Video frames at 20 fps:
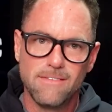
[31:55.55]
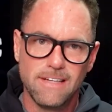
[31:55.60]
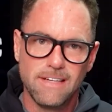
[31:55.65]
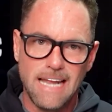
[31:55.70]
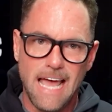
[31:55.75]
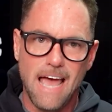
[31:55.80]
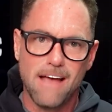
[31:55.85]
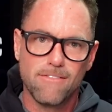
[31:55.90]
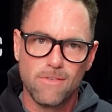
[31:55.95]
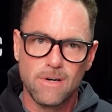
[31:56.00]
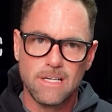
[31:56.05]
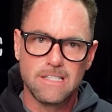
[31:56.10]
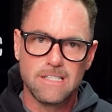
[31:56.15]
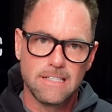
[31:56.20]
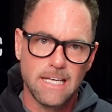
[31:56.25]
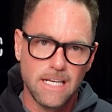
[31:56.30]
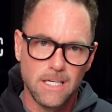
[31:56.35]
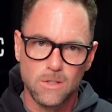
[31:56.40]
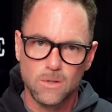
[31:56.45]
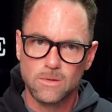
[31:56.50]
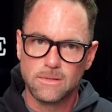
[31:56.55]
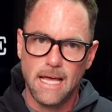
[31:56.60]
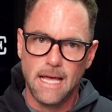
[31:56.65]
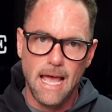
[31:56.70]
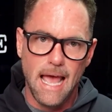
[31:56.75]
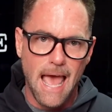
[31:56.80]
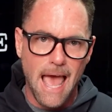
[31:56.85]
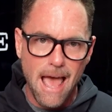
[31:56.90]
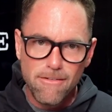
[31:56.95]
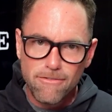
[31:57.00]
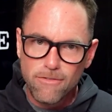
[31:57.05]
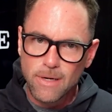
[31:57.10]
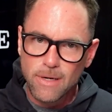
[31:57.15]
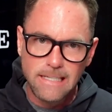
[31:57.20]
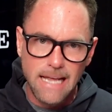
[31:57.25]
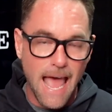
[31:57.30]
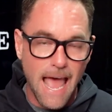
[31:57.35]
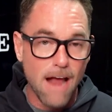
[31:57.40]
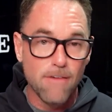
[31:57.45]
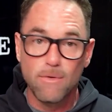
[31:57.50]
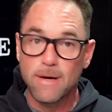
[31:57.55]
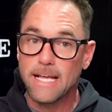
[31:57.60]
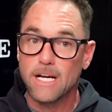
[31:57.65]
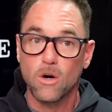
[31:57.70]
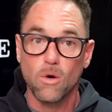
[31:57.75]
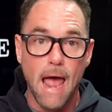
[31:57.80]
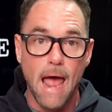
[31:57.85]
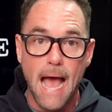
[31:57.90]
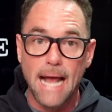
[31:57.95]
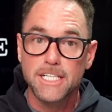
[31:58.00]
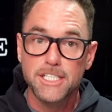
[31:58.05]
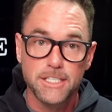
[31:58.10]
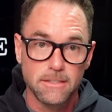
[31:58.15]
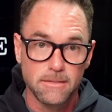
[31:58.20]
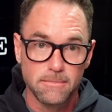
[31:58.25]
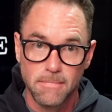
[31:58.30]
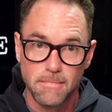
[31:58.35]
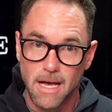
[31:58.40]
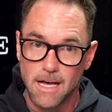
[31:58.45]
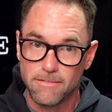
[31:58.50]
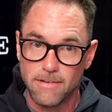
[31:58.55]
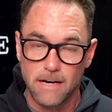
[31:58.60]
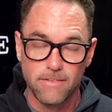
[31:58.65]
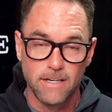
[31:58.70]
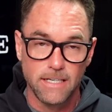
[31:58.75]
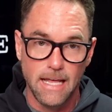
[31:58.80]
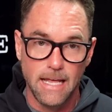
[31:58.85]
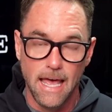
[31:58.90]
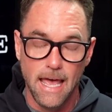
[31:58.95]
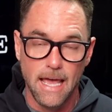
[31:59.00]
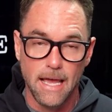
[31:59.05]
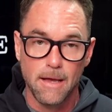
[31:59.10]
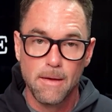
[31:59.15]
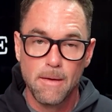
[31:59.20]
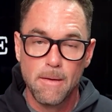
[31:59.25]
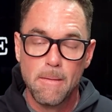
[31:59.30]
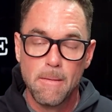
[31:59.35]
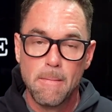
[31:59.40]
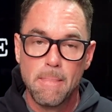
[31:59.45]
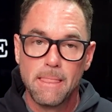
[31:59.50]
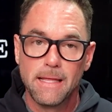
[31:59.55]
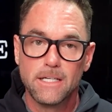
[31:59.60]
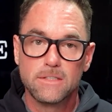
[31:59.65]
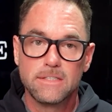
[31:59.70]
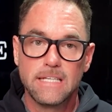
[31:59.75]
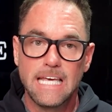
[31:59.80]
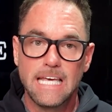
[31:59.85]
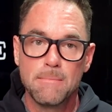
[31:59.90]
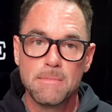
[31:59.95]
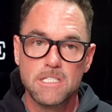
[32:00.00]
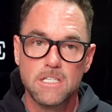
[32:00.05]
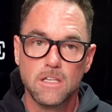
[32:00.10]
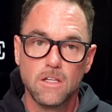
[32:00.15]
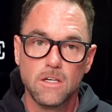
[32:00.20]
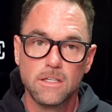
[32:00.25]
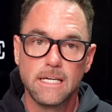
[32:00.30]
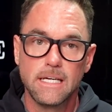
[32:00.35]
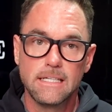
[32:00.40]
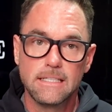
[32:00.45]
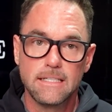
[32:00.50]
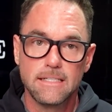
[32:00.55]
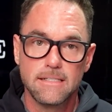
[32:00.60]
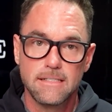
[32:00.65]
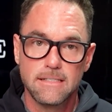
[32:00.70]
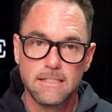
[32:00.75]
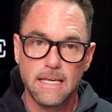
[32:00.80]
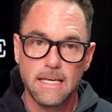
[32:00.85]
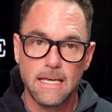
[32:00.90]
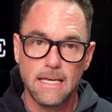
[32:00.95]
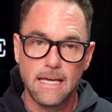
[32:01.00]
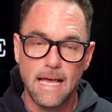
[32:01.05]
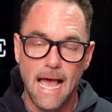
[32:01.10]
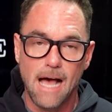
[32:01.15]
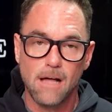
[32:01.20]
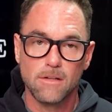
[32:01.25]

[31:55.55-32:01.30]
it every single day, every interaction of every day, your team is looking to see how